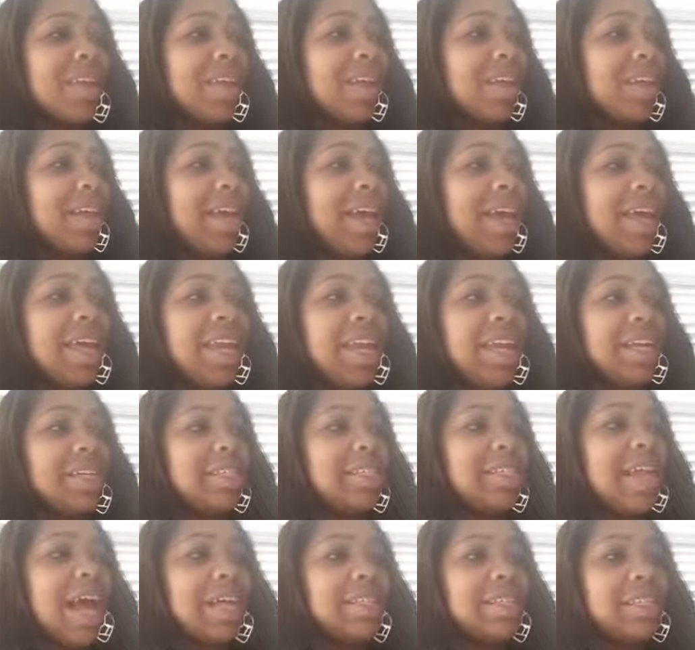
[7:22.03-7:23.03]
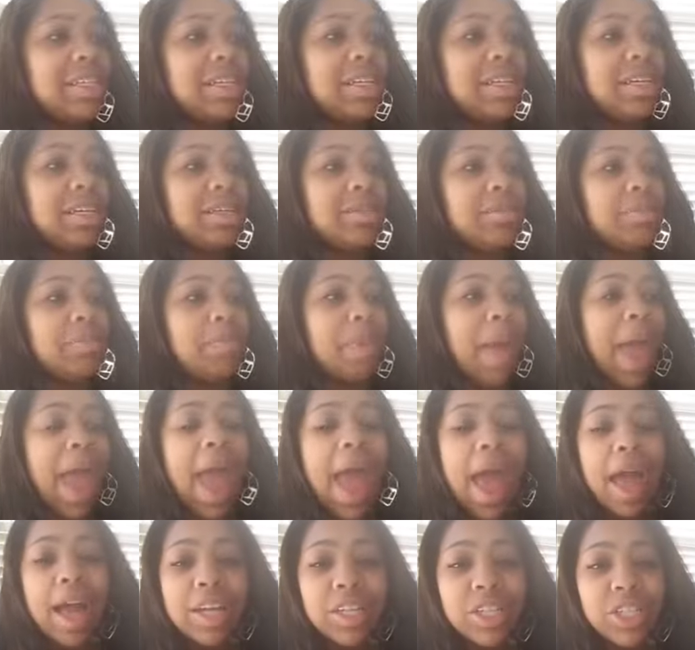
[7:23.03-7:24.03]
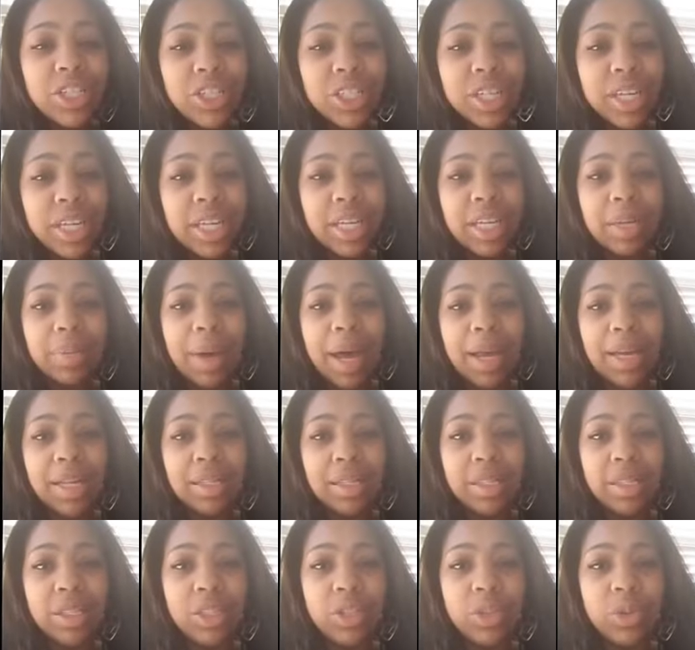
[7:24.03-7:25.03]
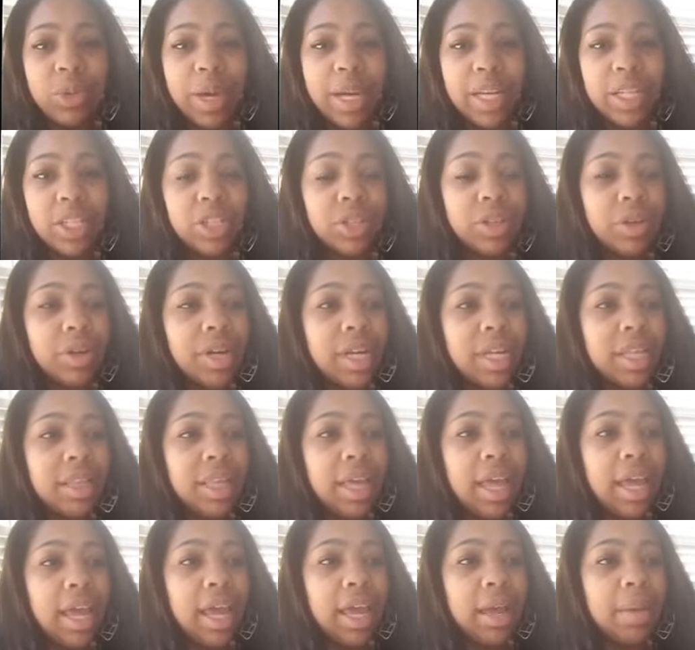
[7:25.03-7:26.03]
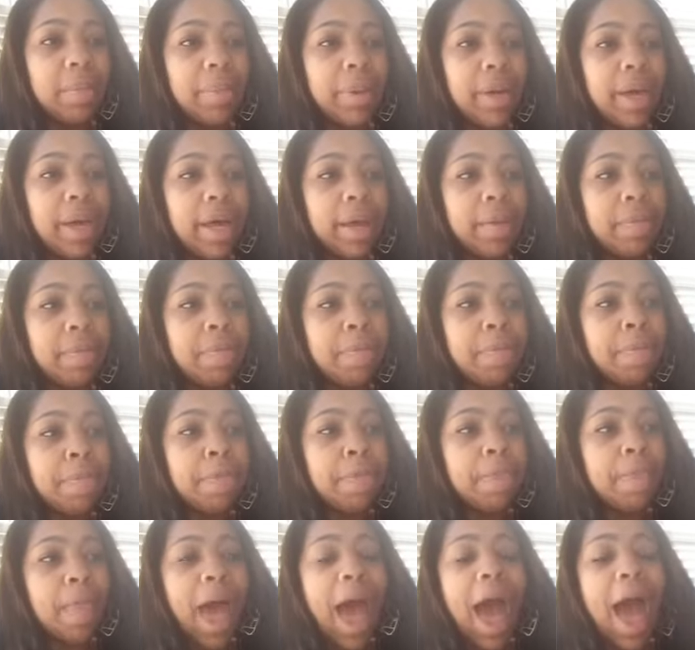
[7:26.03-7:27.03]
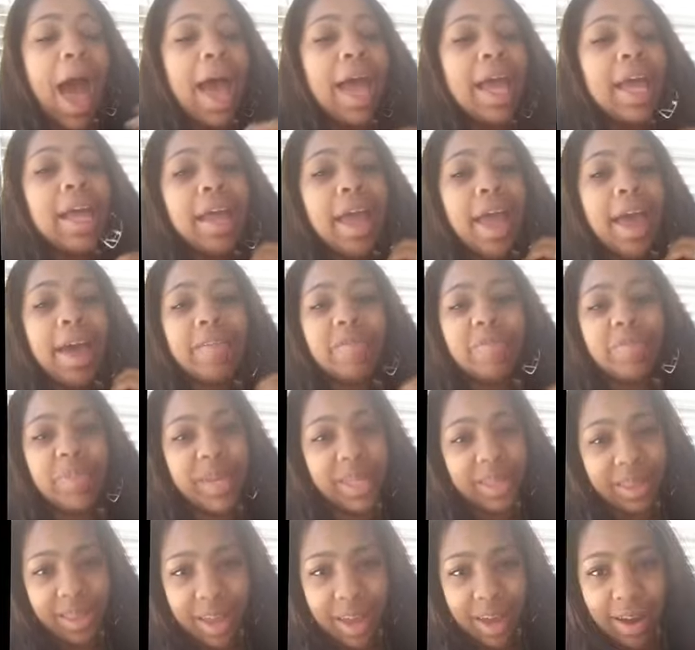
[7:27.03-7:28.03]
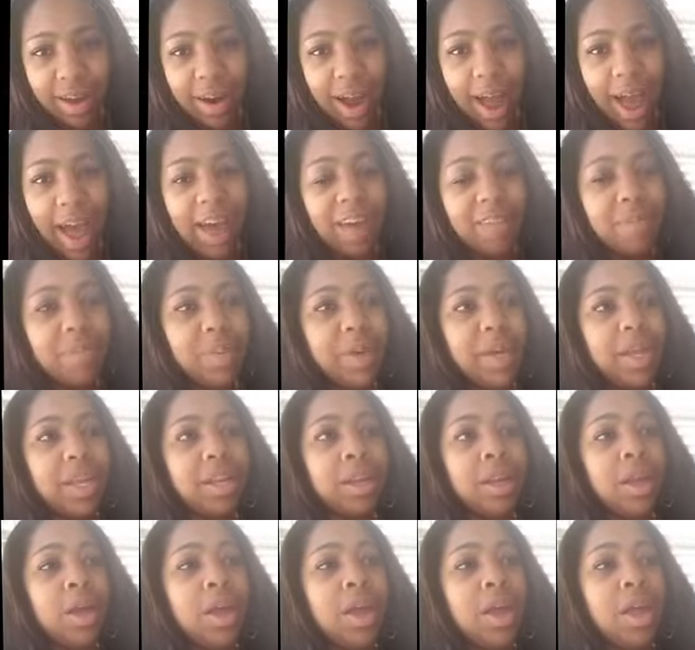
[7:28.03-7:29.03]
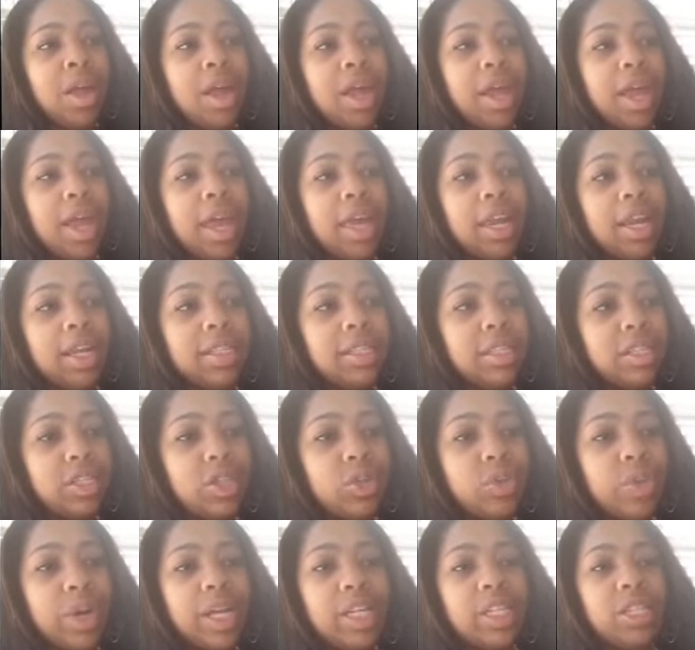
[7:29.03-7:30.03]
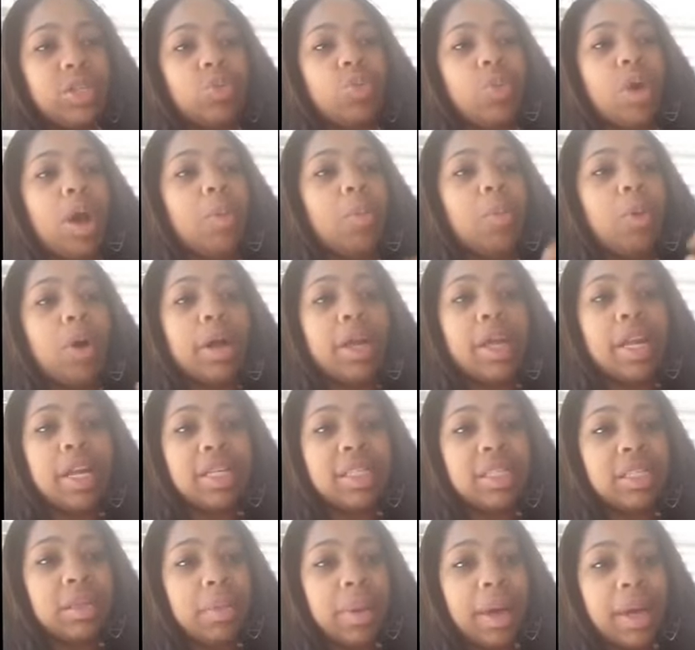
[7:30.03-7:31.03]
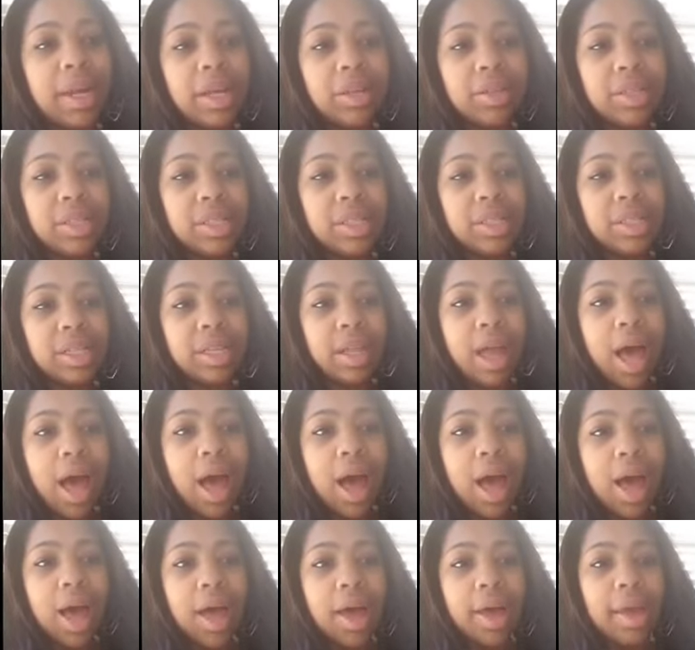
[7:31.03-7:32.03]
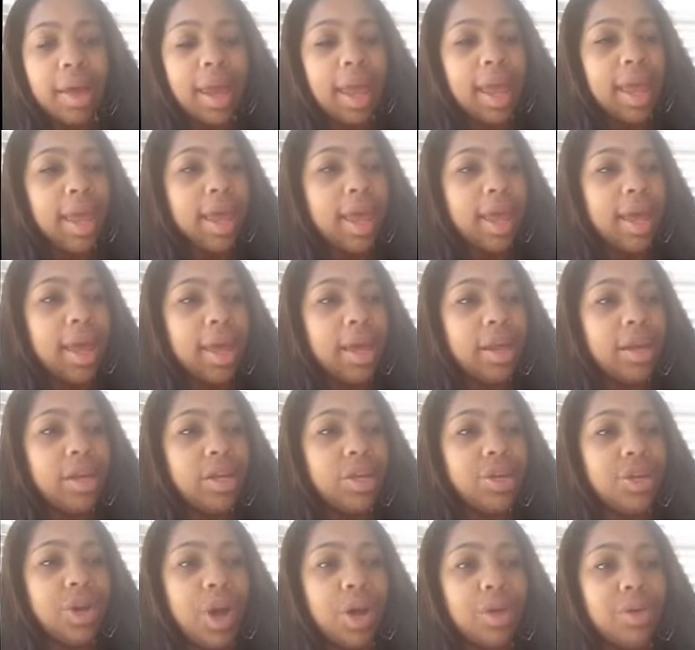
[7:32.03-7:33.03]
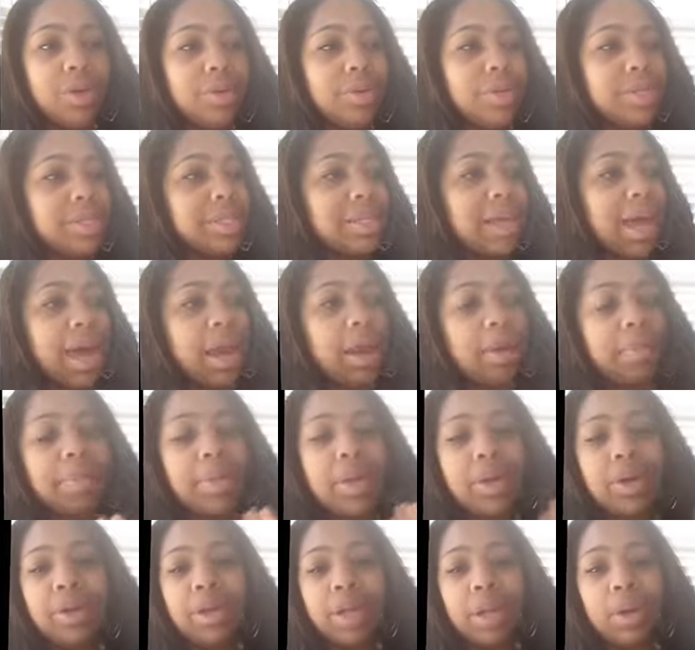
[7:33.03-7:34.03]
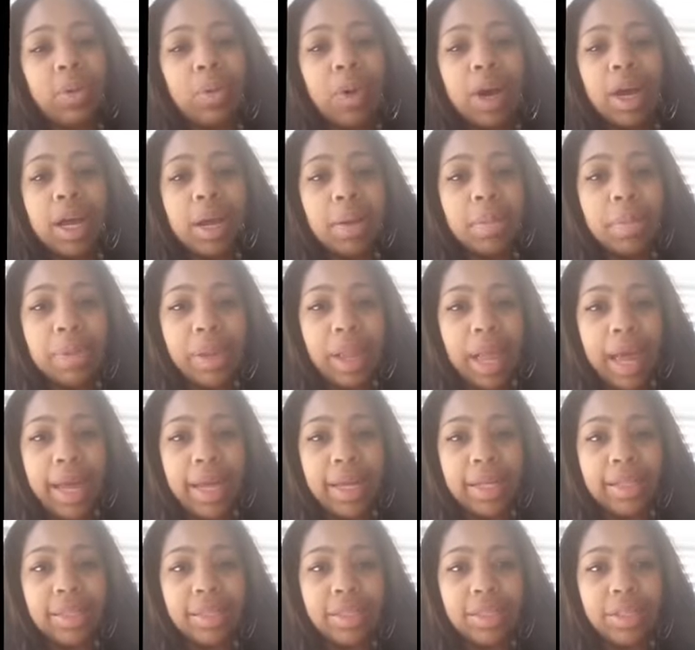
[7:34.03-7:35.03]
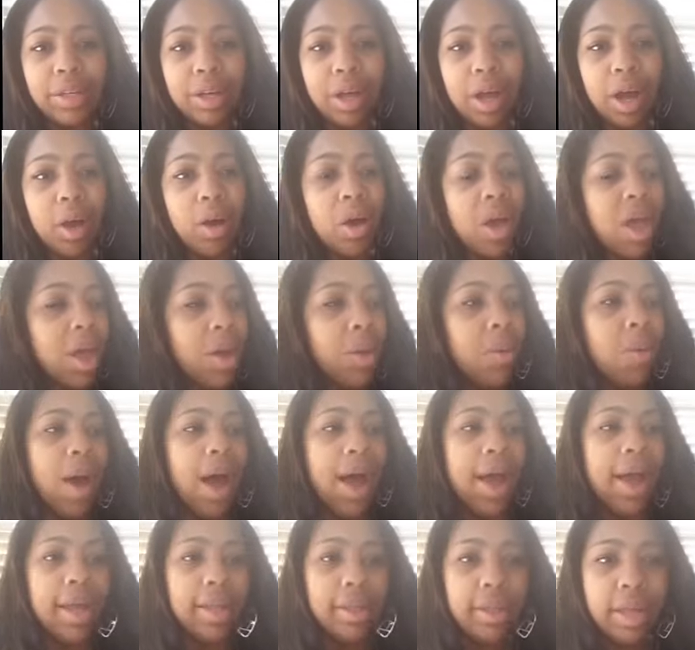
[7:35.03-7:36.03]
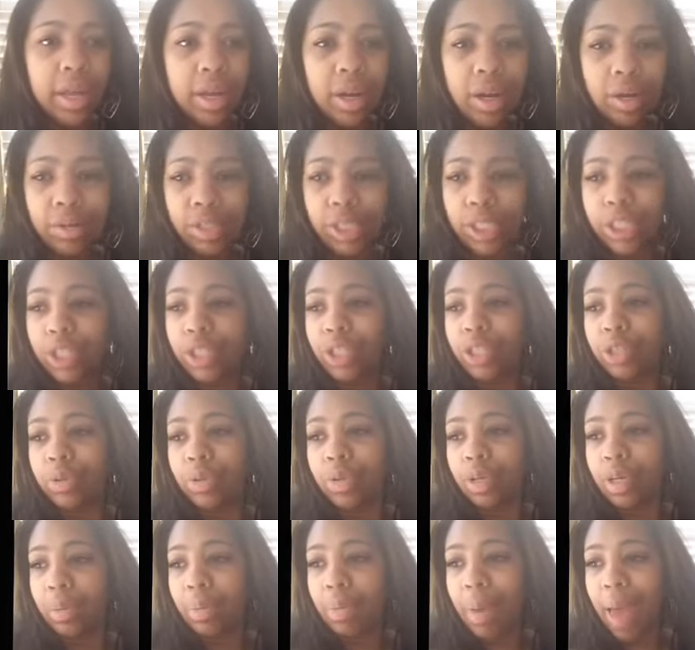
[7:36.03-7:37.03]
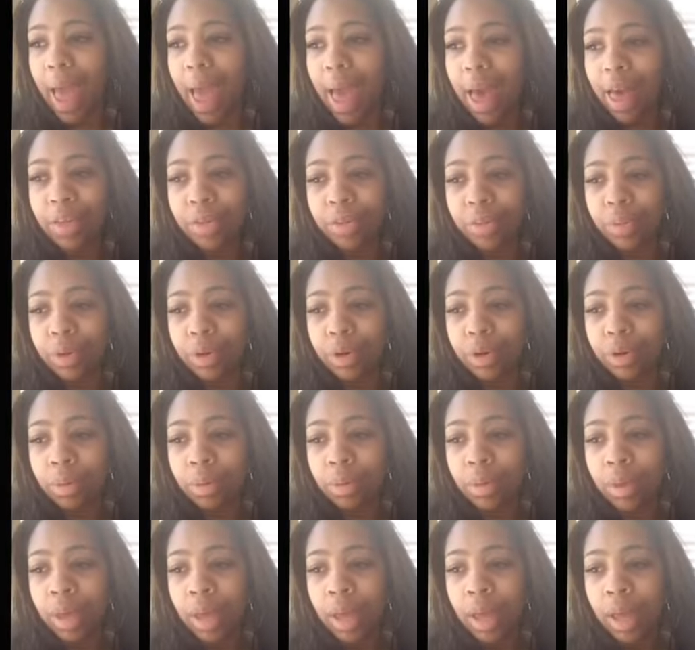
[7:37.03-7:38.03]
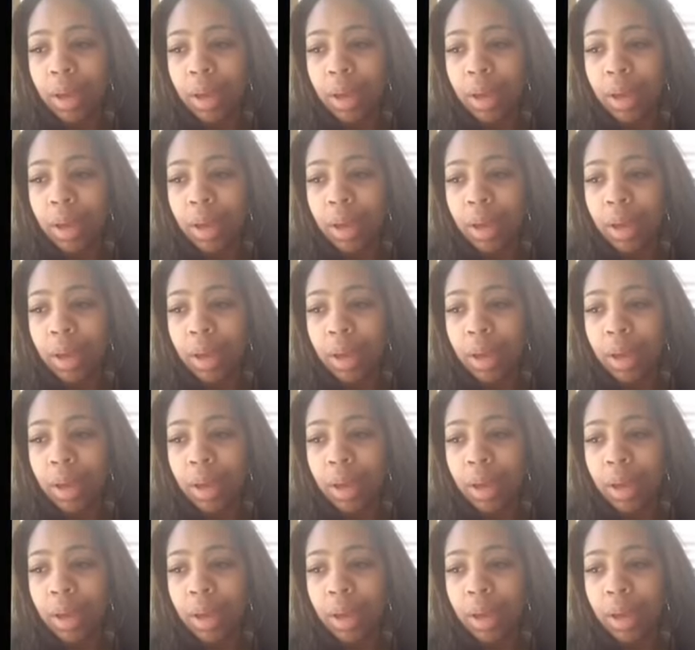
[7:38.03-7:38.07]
it's not to bash anybody's situation or anything, but I have been there. I've been in a situation where I'm working in somebody else's salon, and you just got 1,000,001 complaints. Why ain't there no tissue in the bathroom?